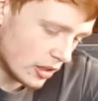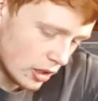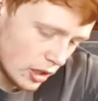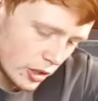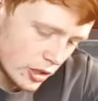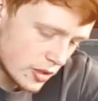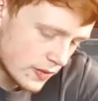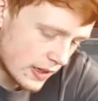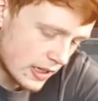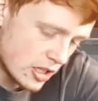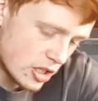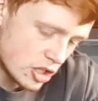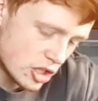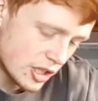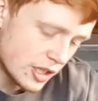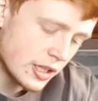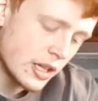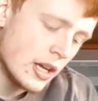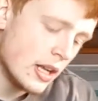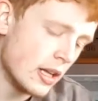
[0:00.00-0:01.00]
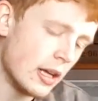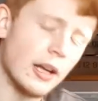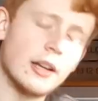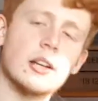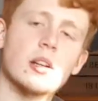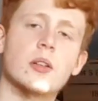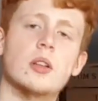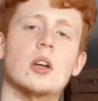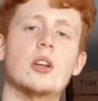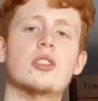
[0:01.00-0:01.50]
a load of energy. I
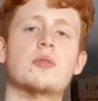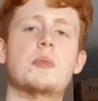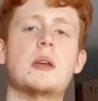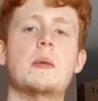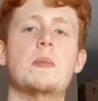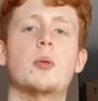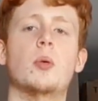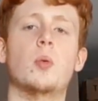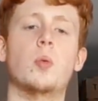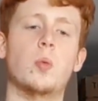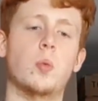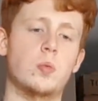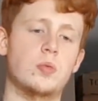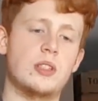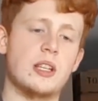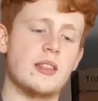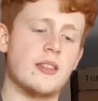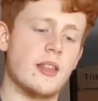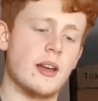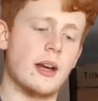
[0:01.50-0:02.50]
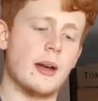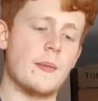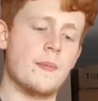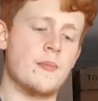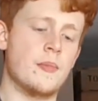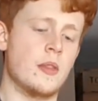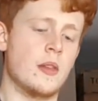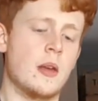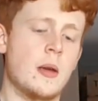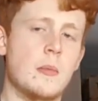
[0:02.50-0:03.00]
know loads of people did that.
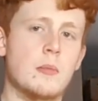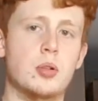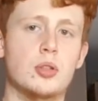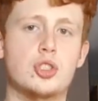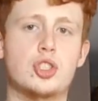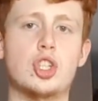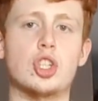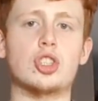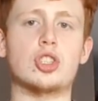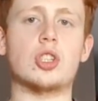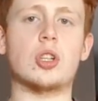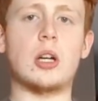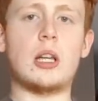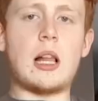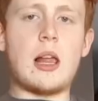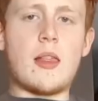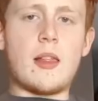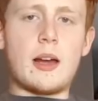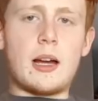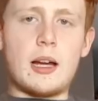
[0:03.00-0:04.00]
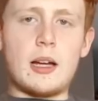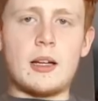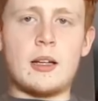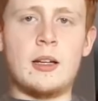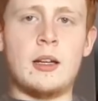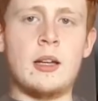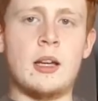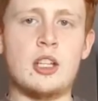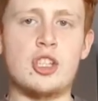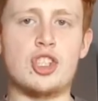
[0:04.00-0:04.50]
But just going like that,
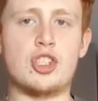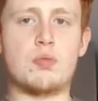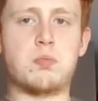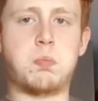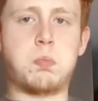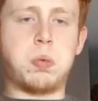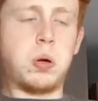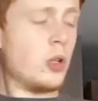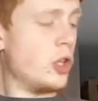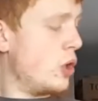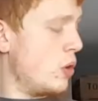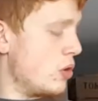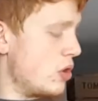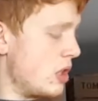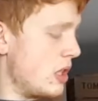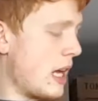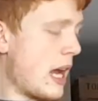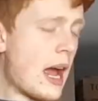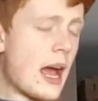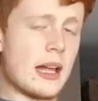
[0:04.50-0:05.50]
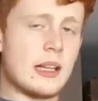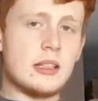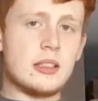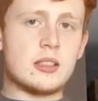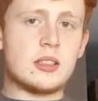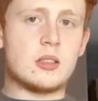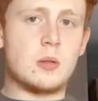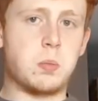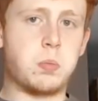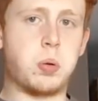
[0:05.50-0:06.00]
just using your
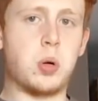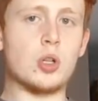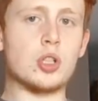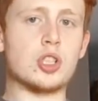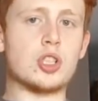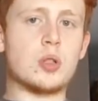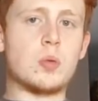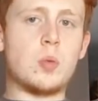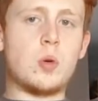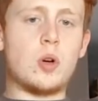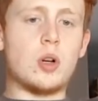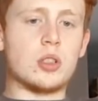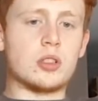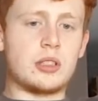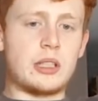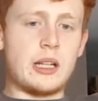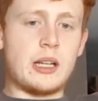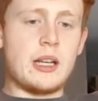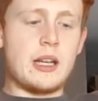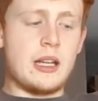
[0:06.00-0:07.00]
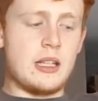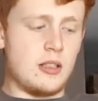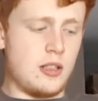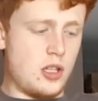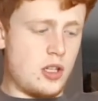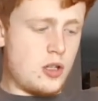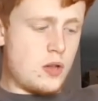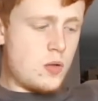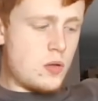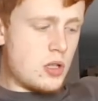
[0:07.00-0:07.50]
hands to push the water,
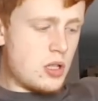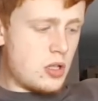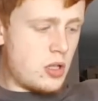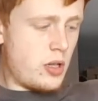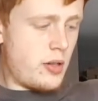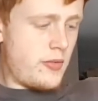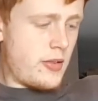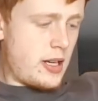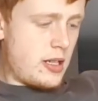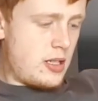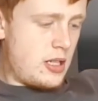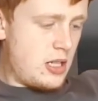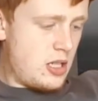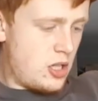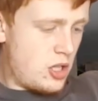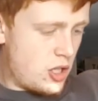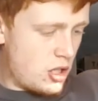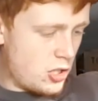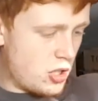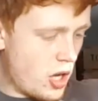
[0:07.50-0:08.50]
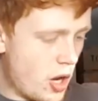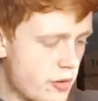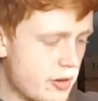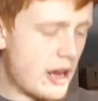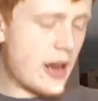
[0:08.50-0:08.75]
to use it to your advantage, to go